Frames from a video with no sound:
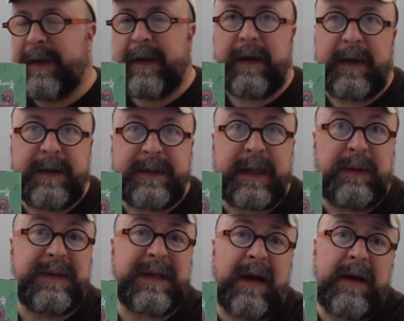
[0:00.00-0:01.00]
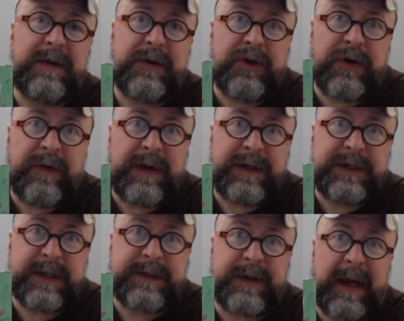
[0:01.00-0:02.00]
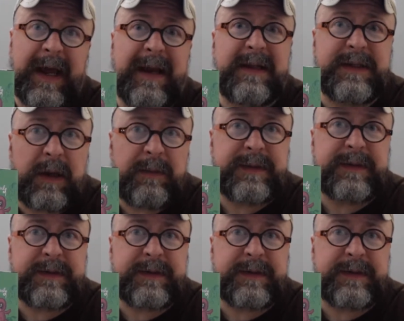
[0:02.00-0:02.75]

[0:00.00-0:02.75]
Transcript: Because it was 100 degrees yesterday, and it's almost